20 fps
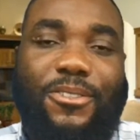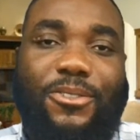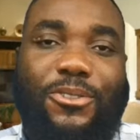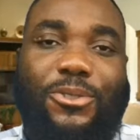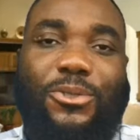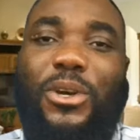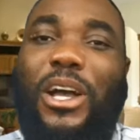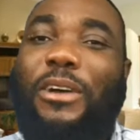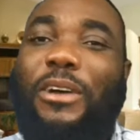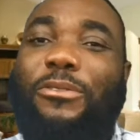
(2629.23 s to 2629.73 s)

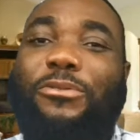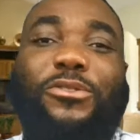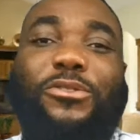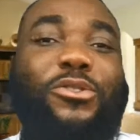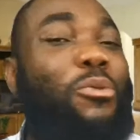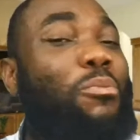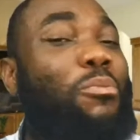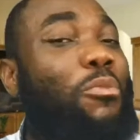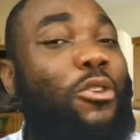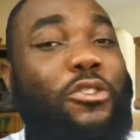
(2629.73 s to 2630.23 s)
You have
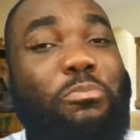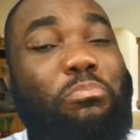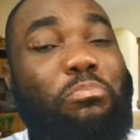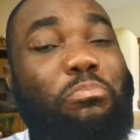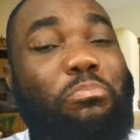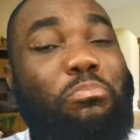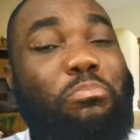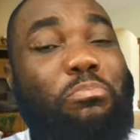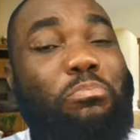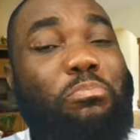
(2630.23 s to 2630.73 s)
so much
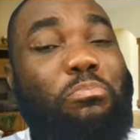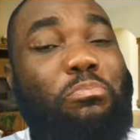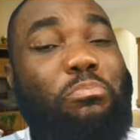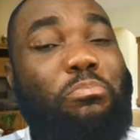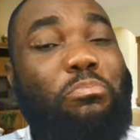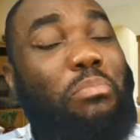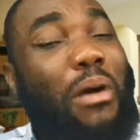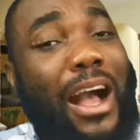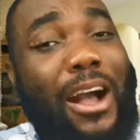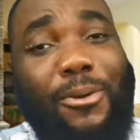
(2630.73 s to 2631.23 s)

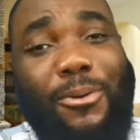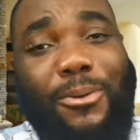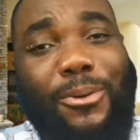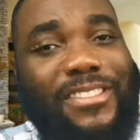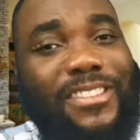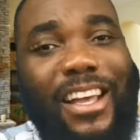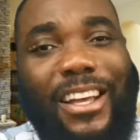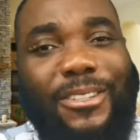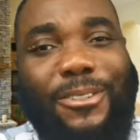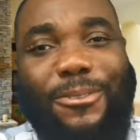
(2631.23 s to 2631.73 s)
power
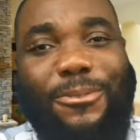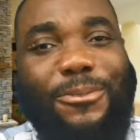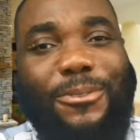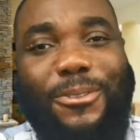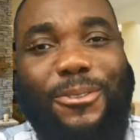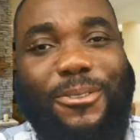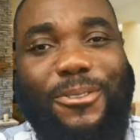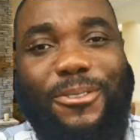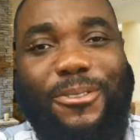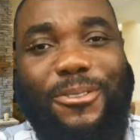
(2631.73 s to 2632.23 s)
inside of
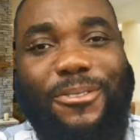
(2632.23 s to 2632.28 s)
you.